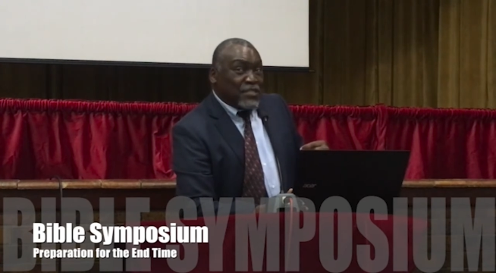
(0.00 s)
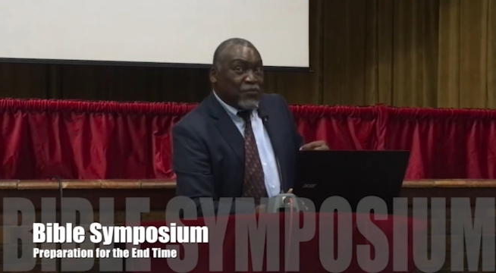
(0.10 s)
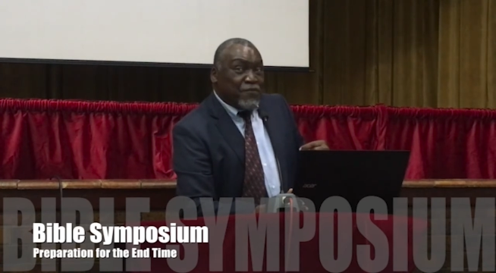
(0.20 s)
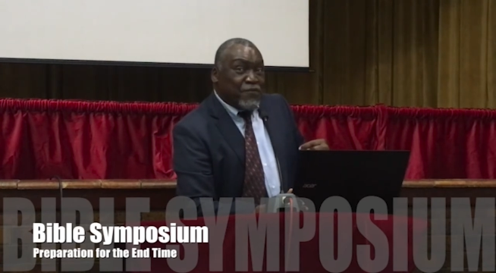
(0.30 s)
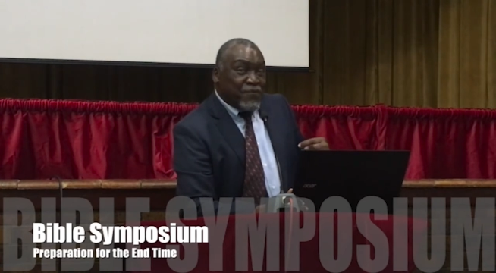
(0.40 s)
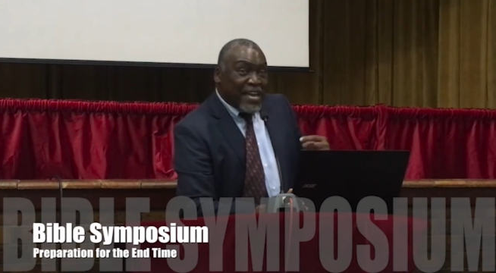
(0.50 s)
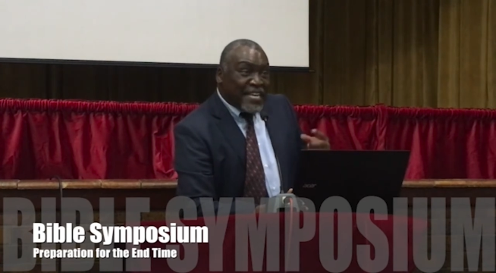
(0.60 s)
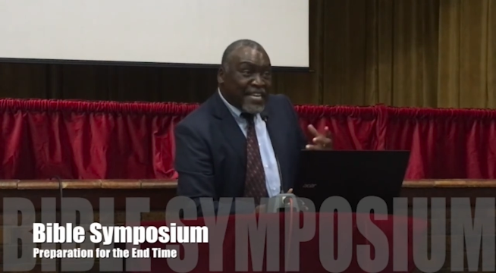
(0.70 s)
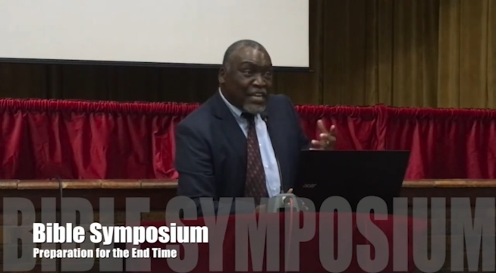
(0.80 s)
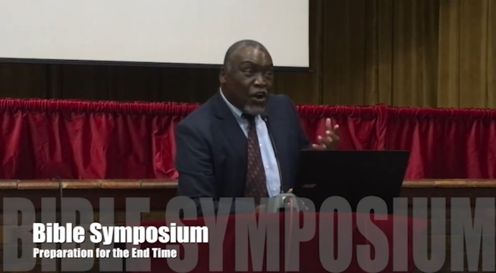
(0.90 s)
But
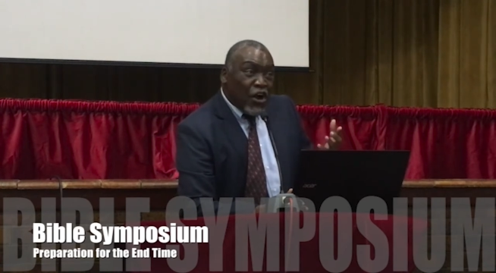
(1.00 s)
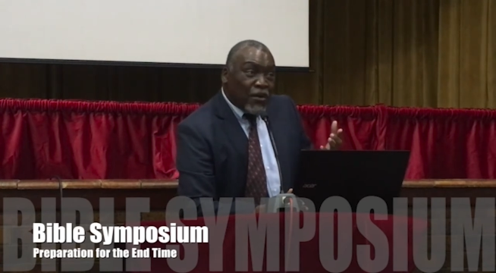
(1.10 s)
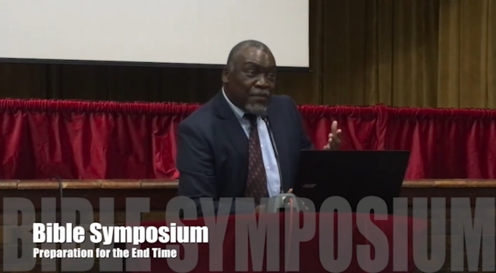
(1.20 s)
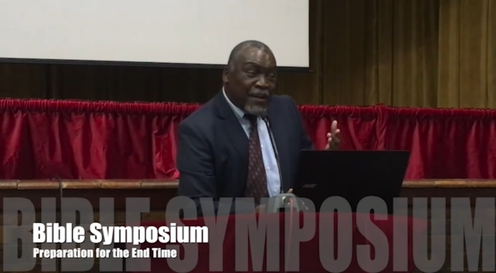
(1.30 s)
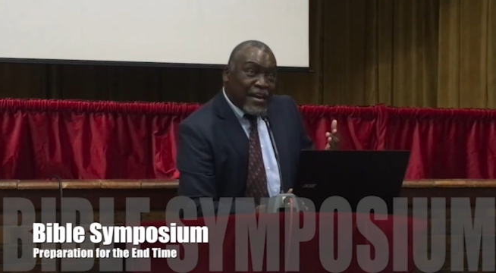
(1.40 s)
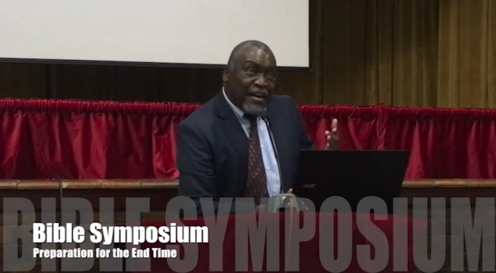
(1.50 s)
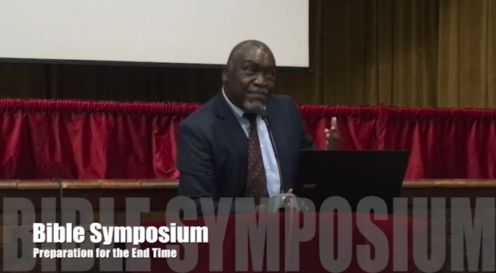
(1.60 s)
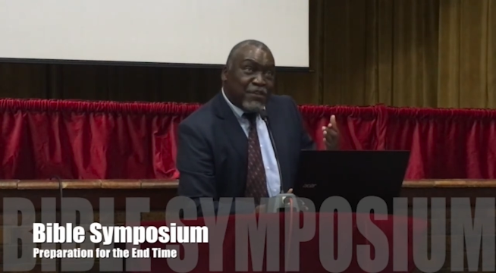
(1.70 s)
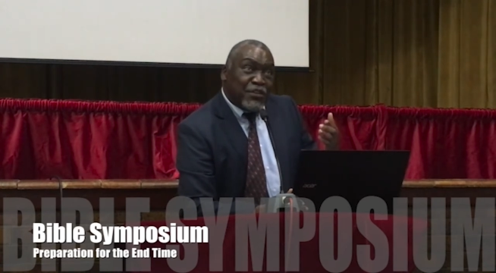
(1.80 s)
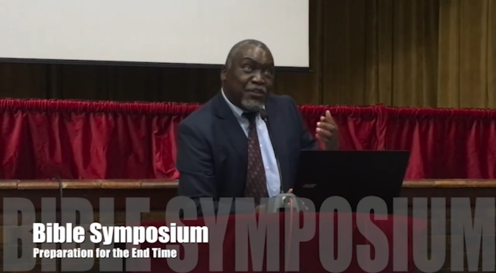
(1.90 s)
very
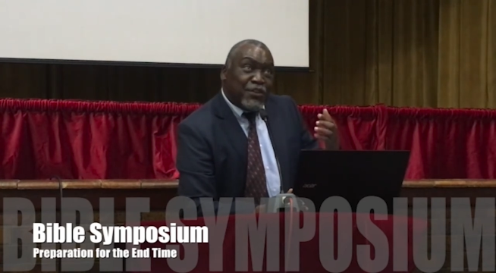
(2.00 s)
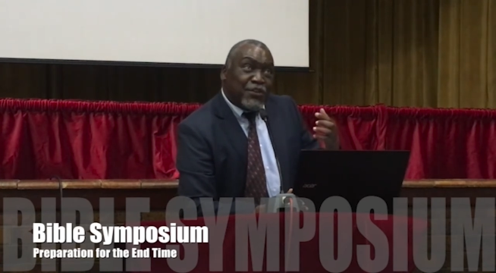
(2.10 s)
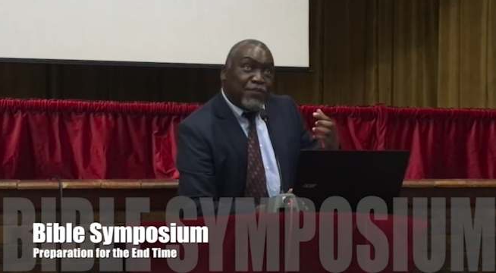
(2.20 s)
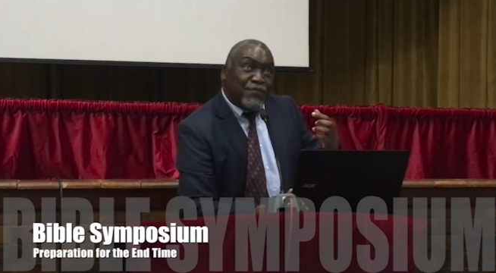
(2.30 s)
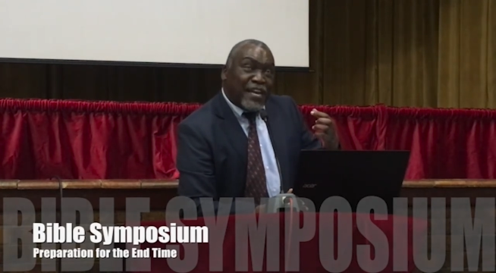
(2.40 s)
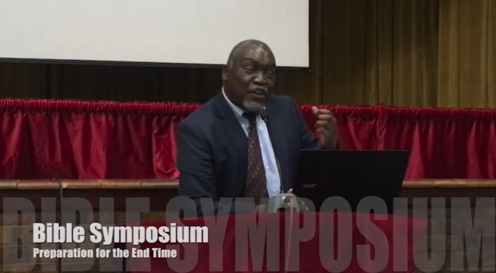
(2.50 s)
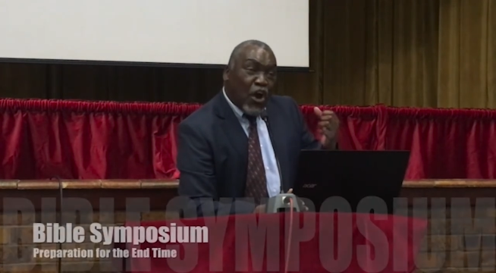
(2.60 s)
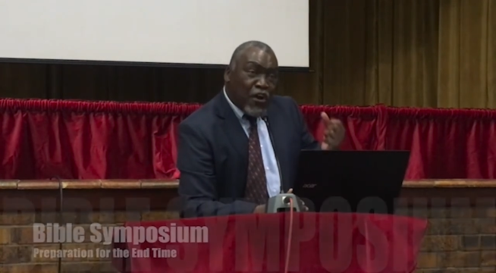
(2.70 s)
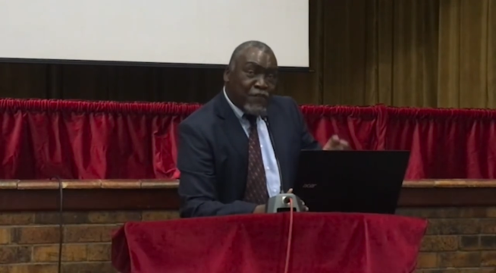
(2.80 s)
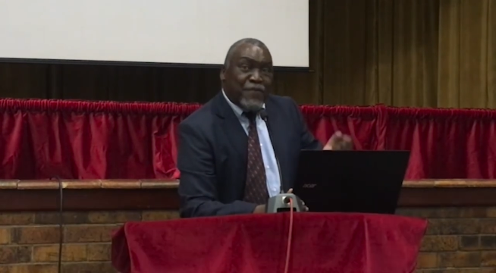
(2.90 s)
uh, you, you, know,
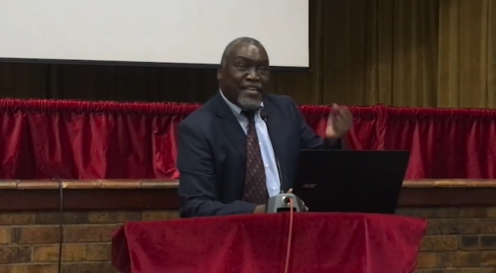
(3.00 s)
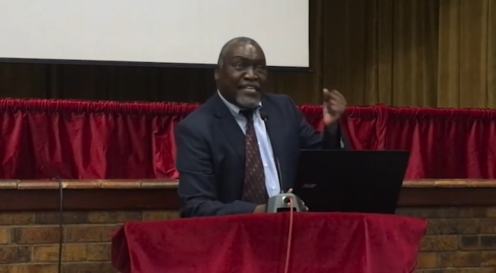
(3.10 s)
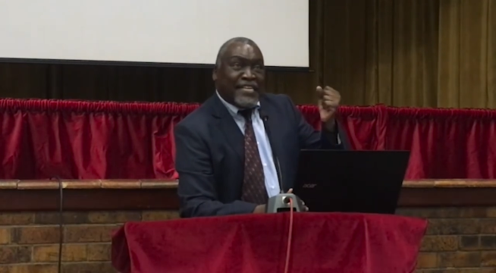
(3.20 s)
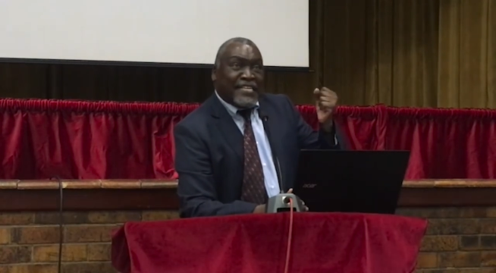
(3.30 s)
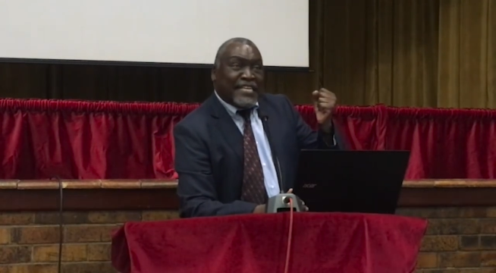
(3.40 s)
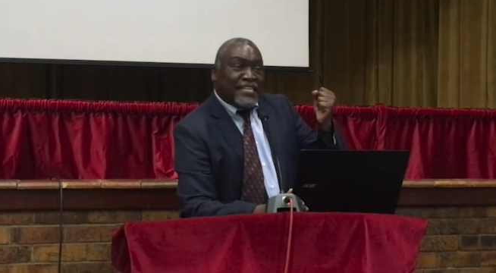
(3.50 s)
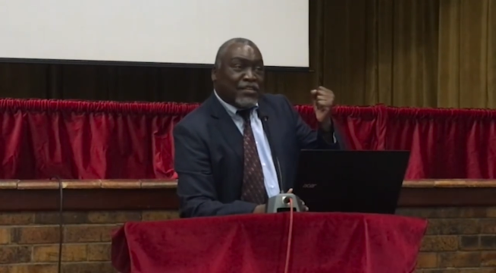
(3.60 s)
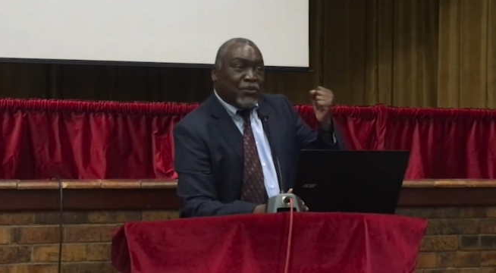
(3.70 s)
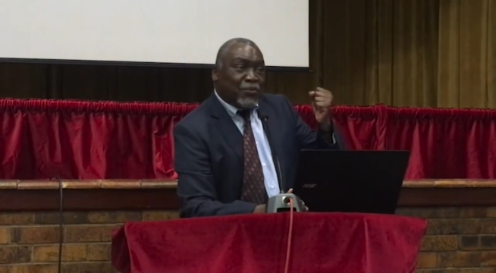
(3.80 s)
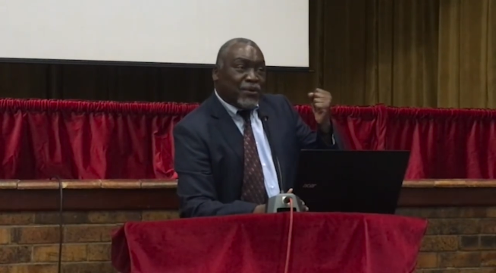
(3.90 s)
very often
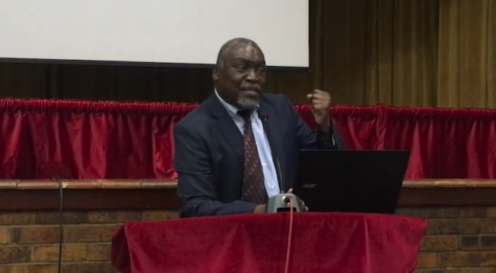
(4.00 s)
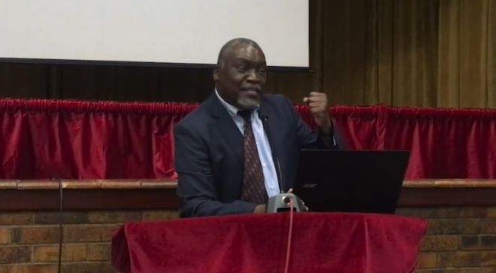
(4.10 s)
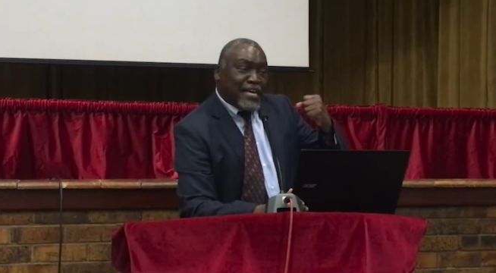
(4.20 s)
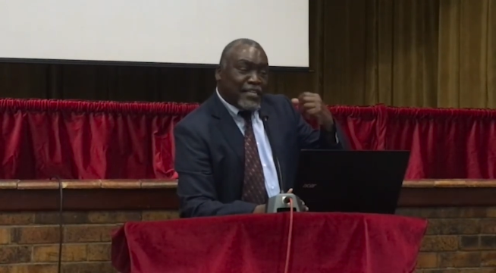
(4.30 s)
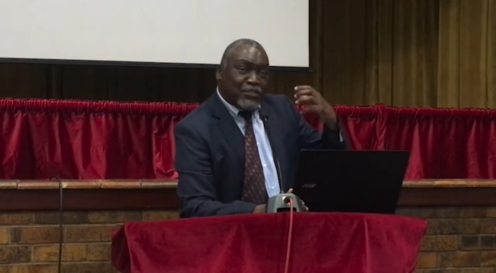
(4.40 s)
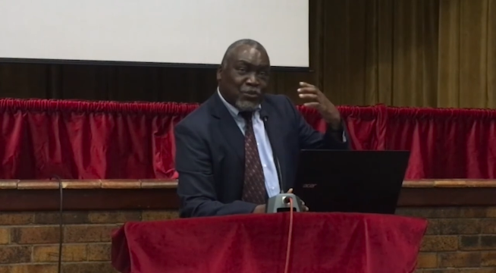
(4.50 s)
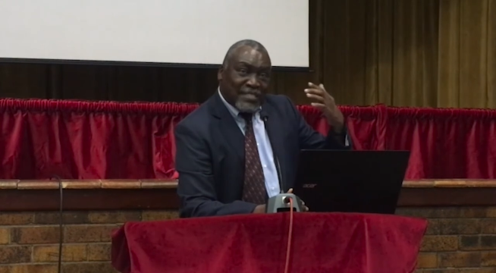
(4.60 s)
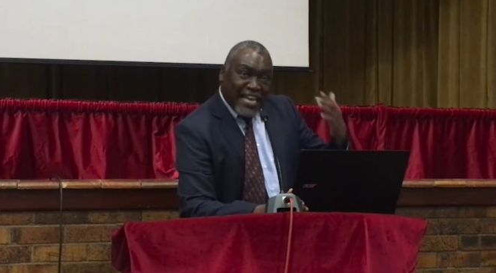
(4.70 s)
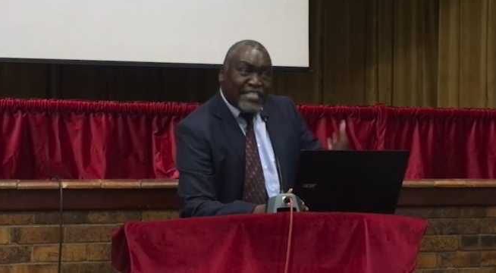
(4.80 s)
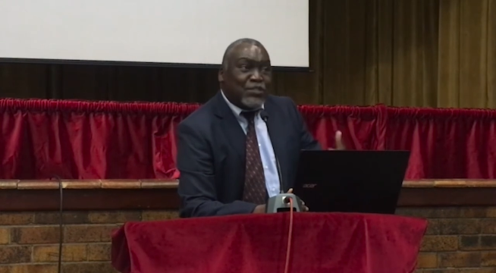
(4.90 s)
in, you know, in
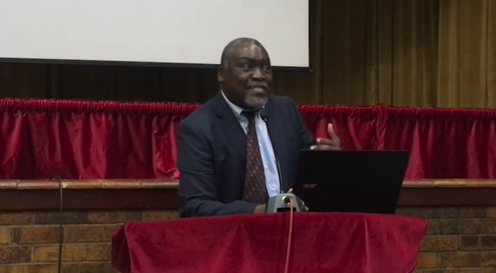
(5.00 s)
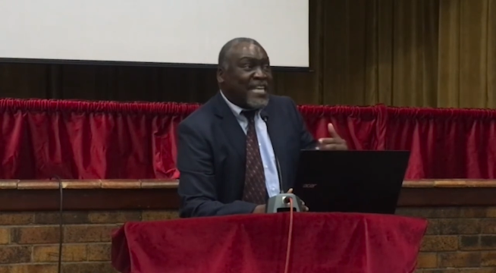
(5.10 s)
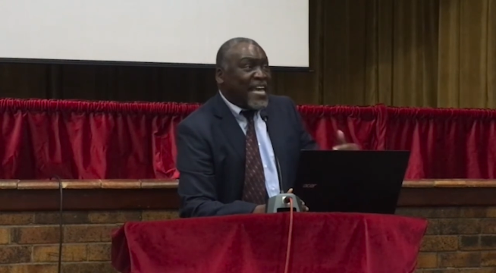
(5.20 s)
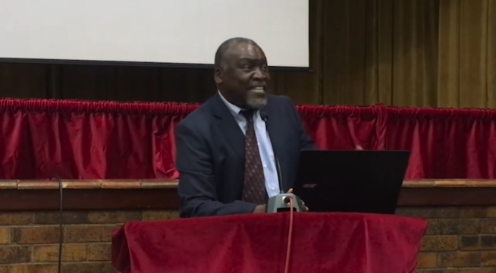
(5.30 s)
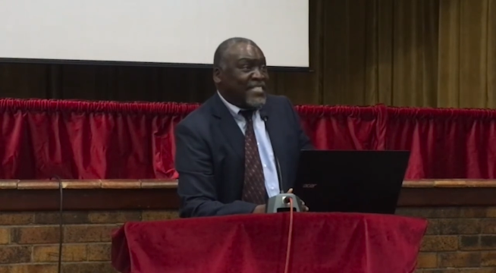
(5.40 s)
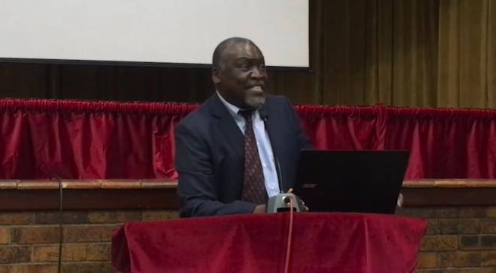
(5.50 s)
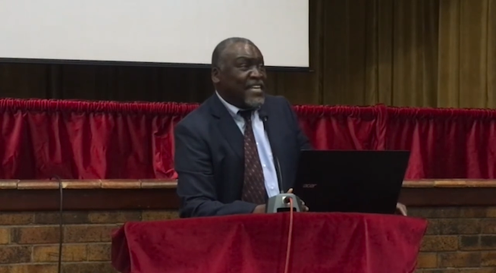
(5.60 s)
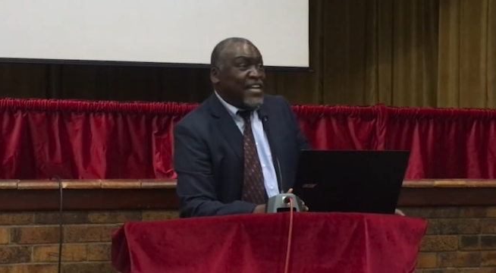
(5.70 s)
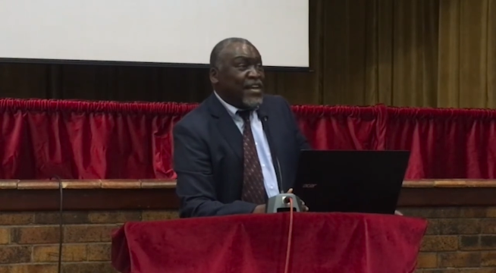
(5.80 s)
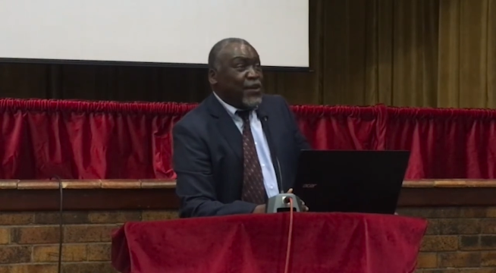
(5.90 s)
uh, today's
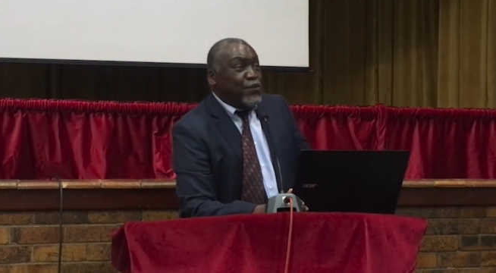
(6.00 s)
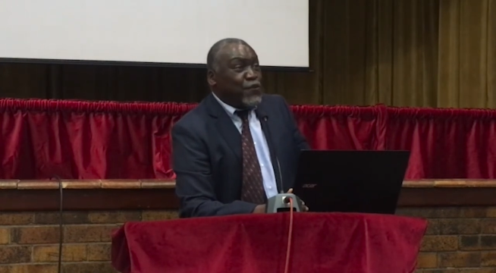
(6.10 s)
society,